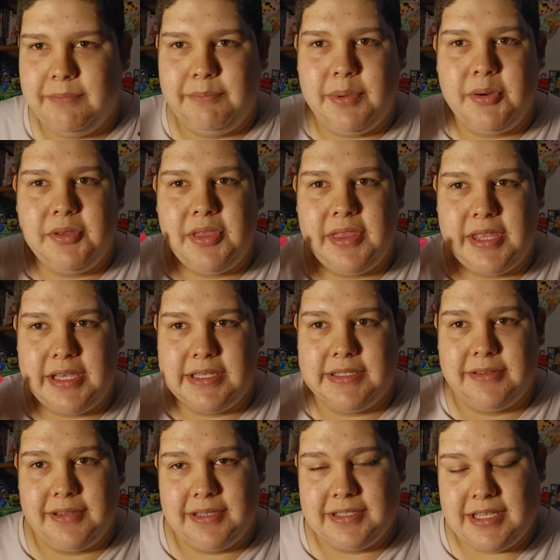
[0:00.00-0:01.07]
both of these
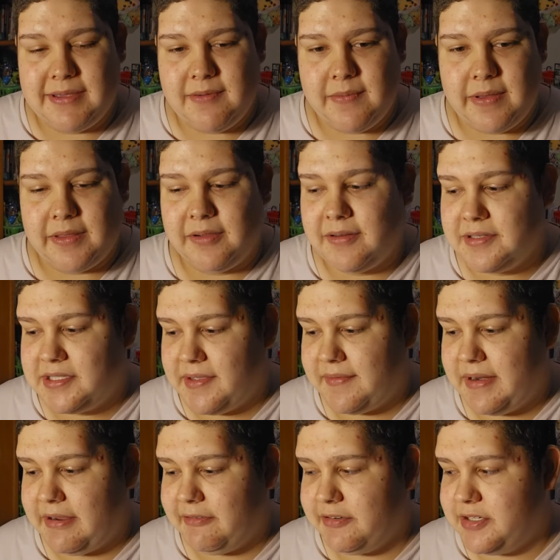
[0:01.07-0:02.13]
to the same amount. They're a
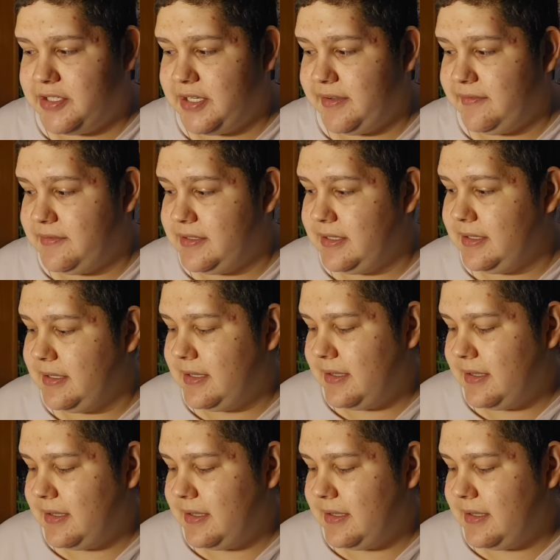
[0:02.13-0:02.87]
7-hour shift.